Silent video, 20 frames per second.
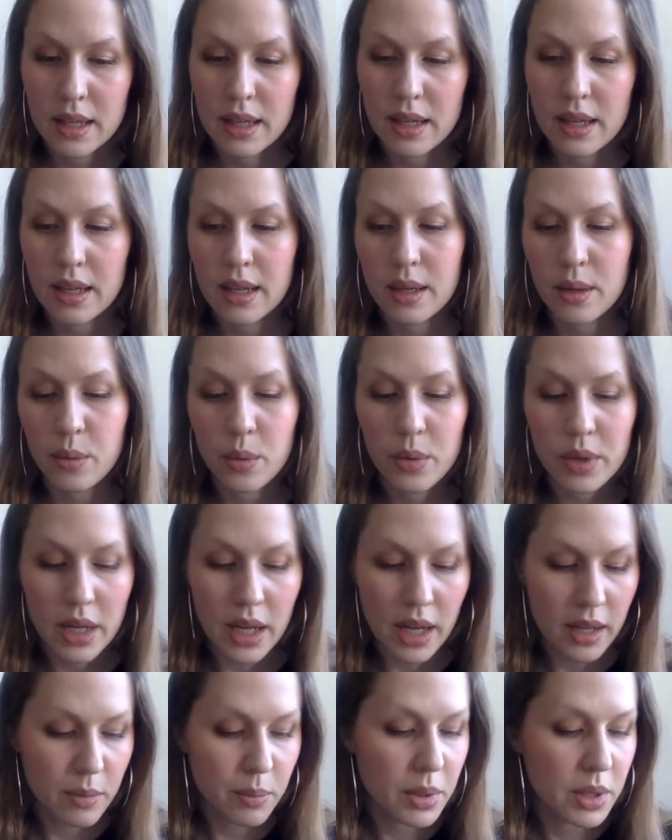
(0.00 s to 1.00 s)
what
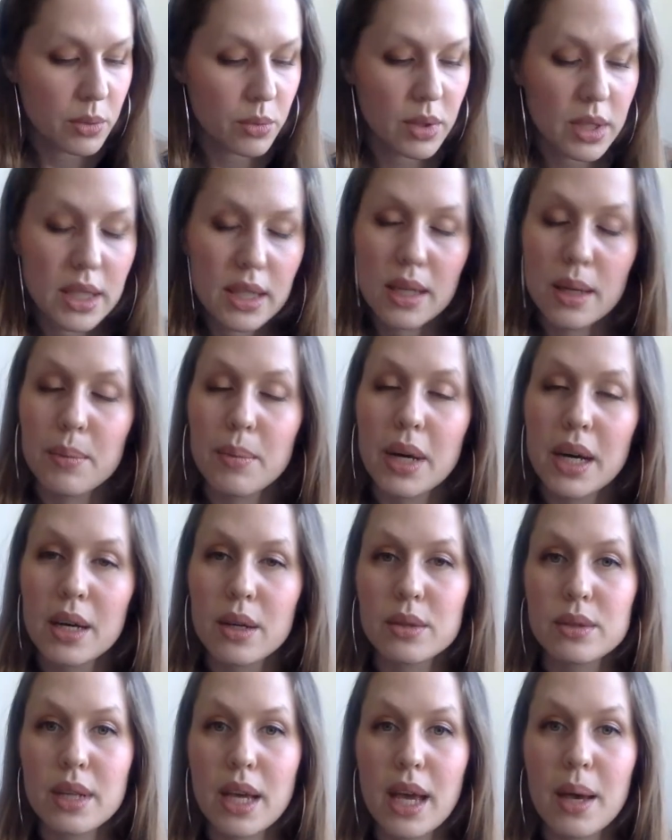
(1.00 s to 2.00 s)
I've been reading
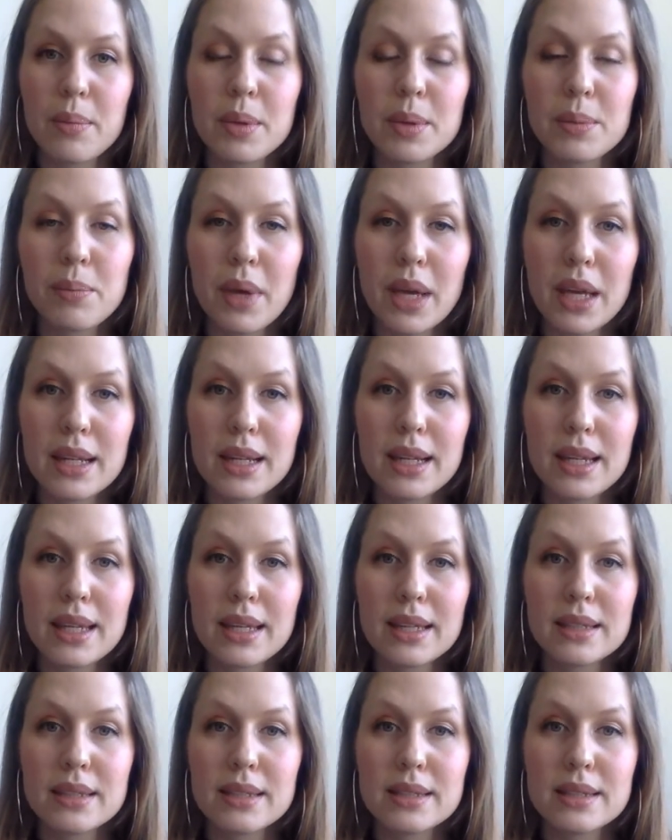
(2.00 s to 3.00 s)
about happened mainly
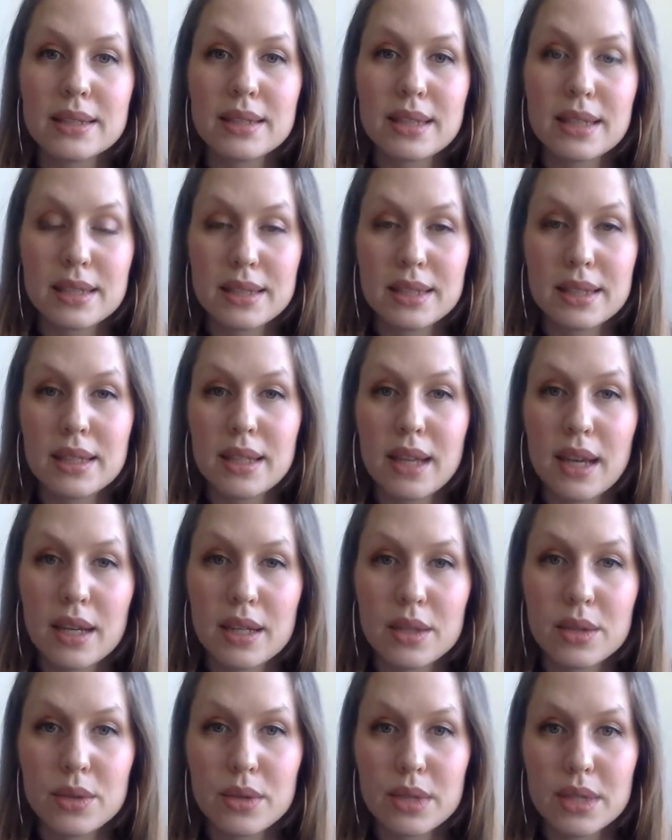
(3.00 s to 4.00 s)
in the
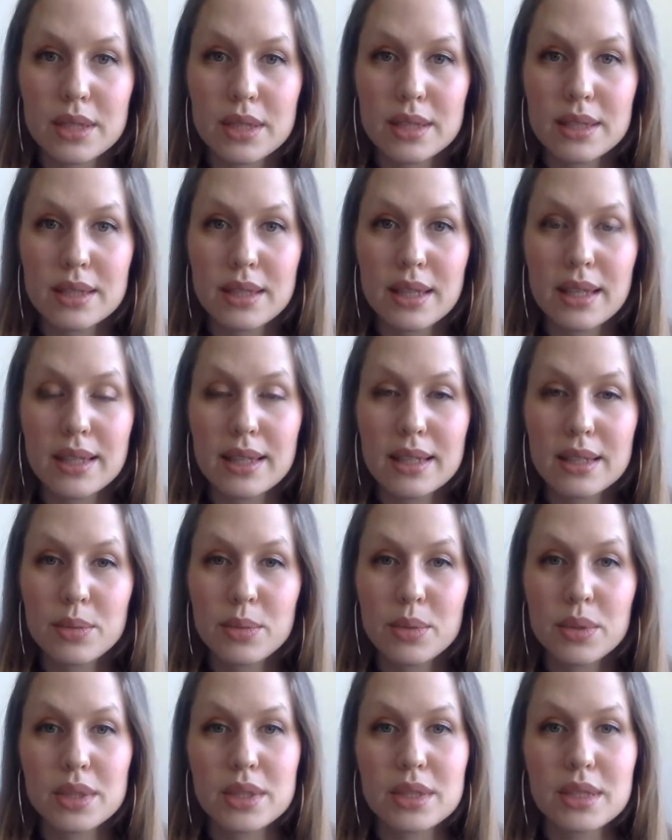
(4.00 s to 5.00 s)
1600s, and
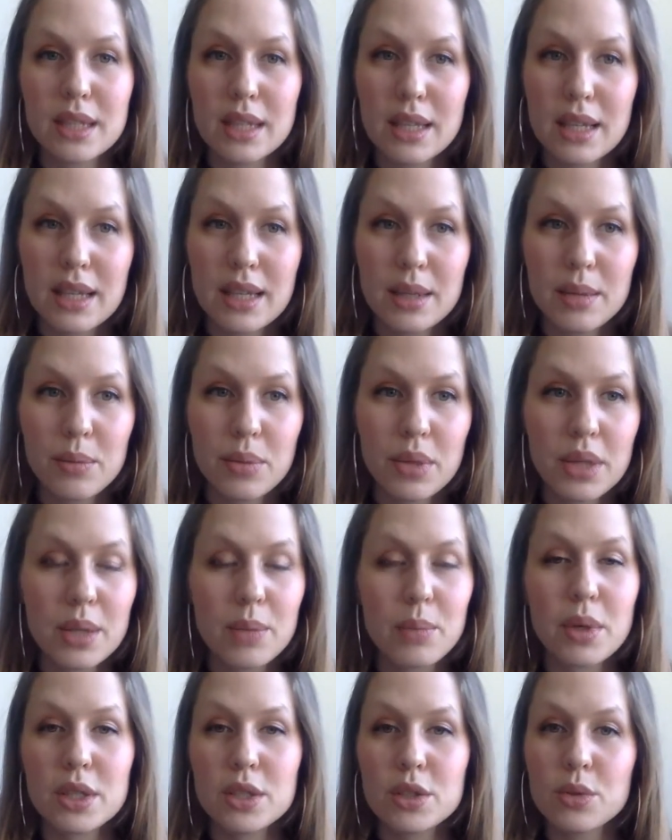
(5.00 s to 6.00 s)
this was pretty
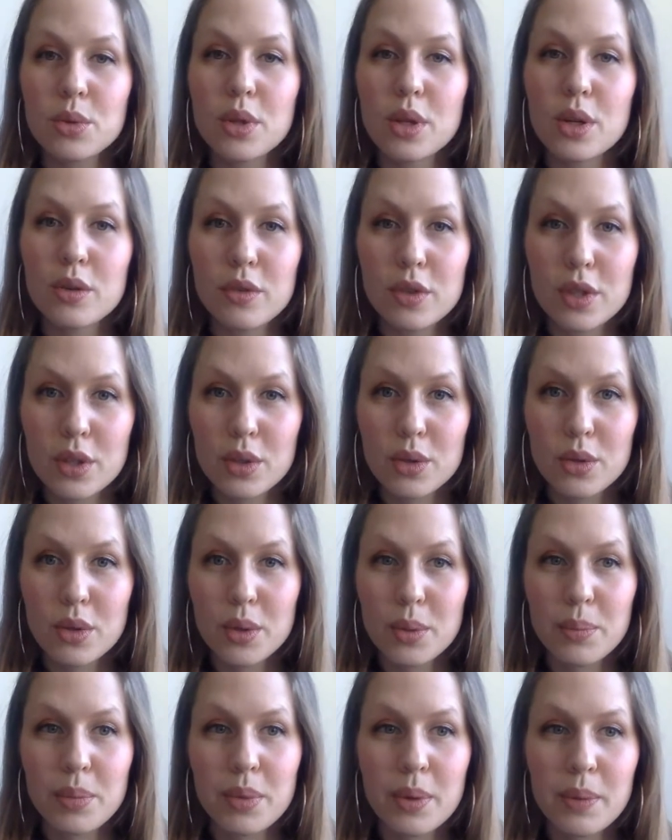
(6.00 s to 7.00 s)
much all over
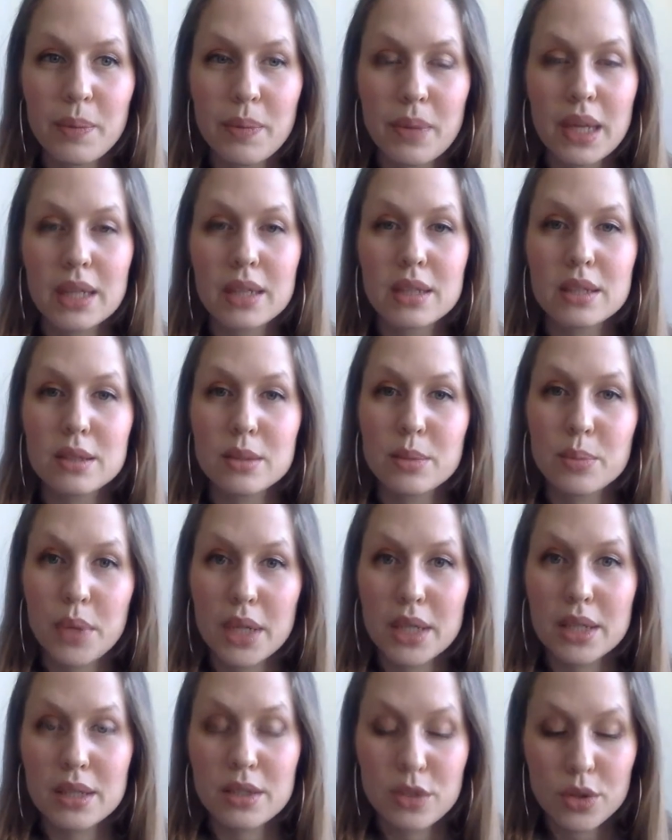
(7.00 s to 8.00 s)
Europe, and it
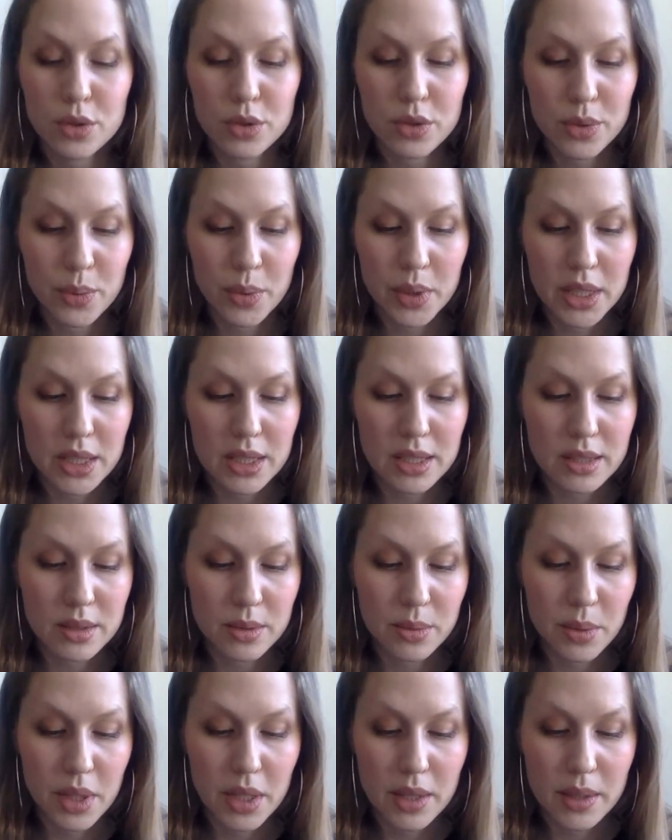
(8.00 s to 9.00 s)
spread to Sweden
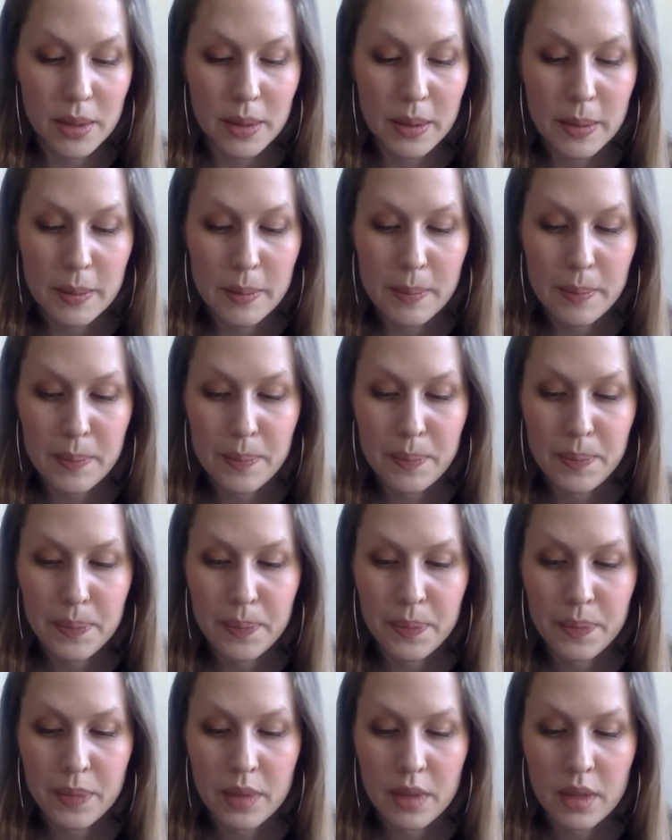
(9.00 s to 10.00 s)
as well.
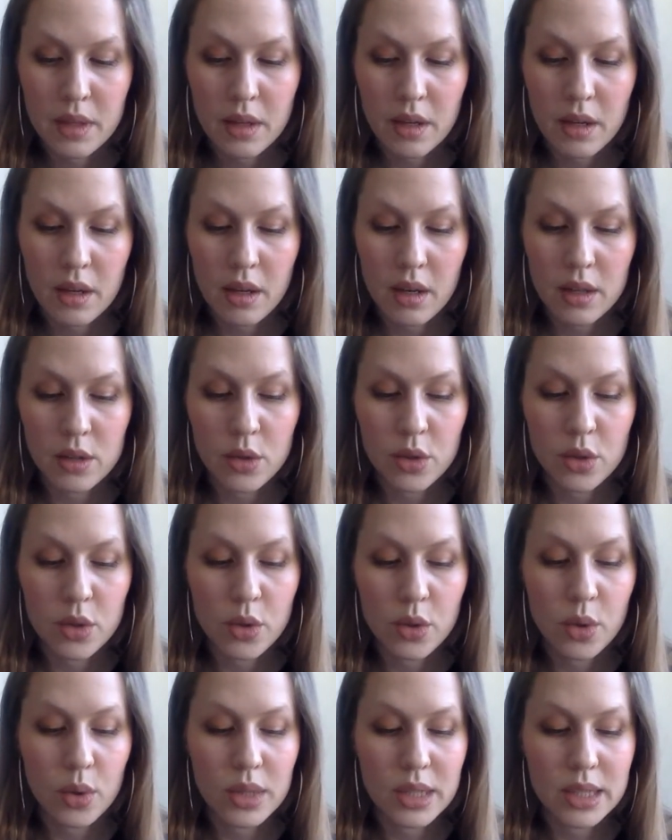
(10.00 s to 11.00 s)
You can
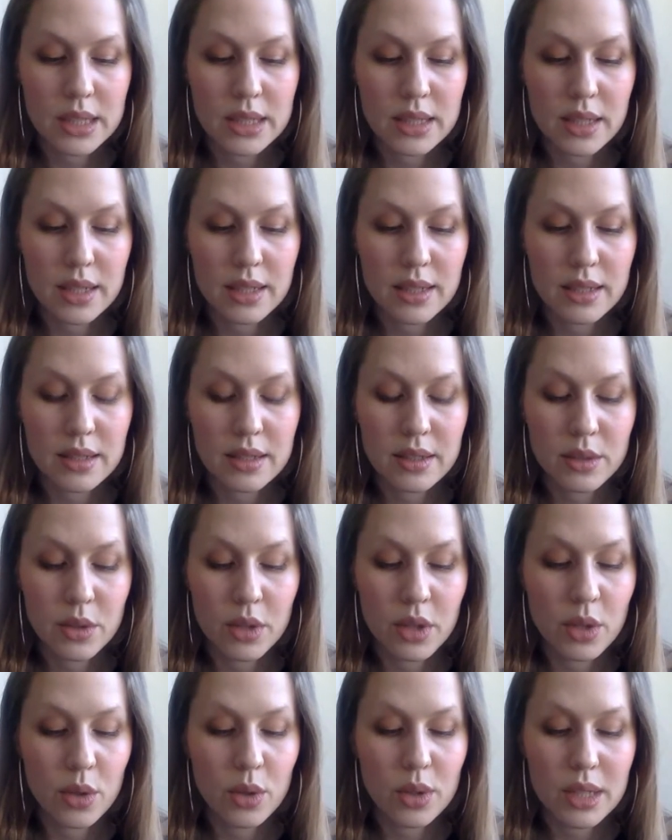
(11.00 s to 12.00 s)
call it
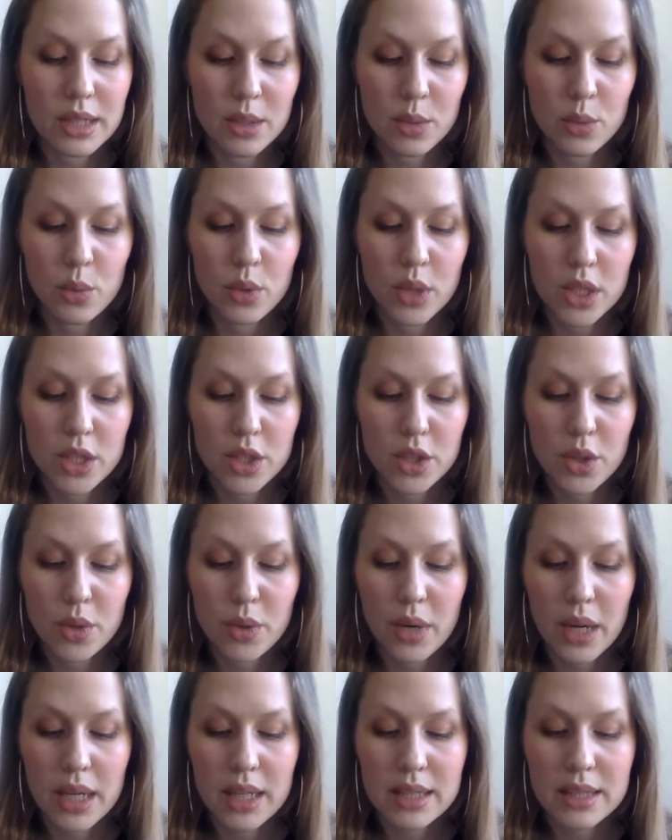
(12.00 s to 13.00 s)
the Witch
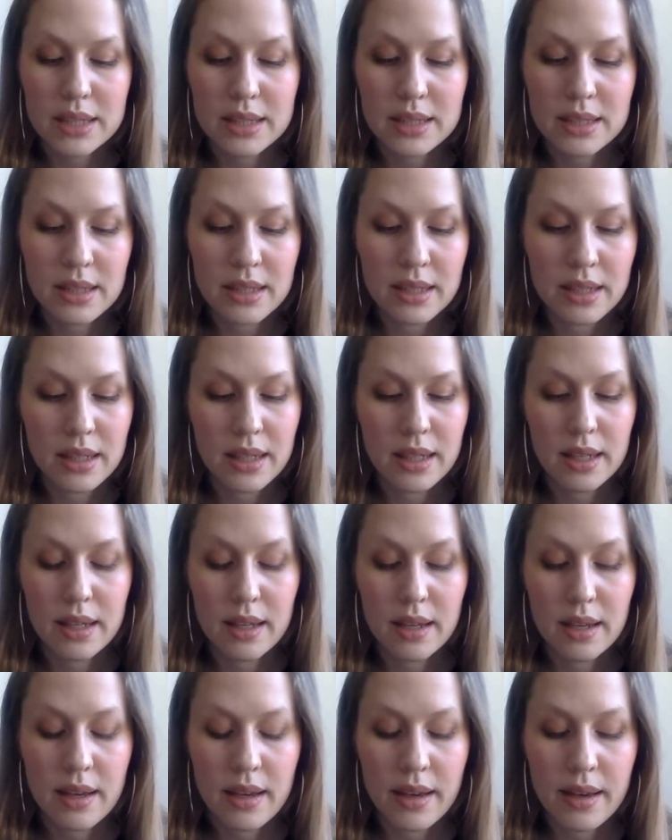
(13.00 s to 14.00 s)
Craze,
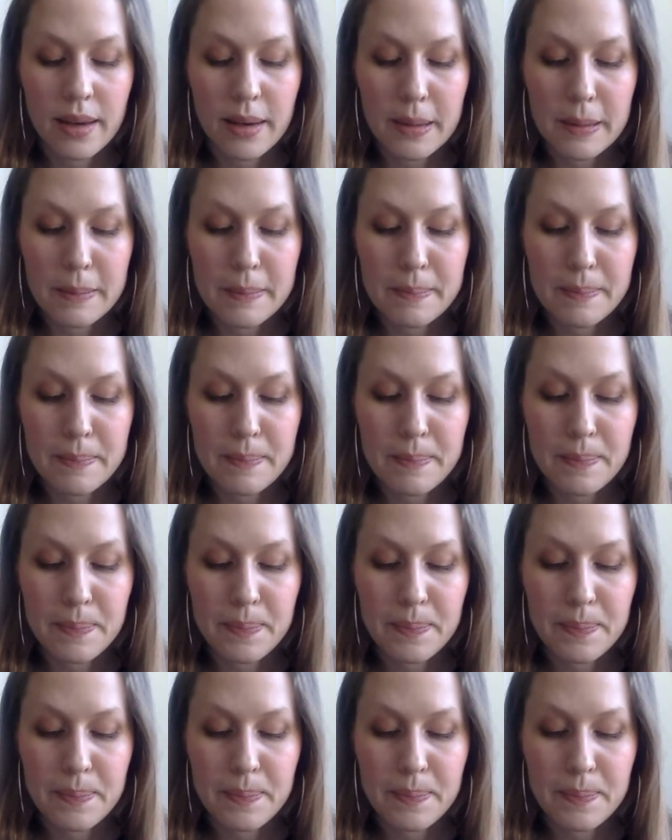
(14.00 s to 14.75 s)
and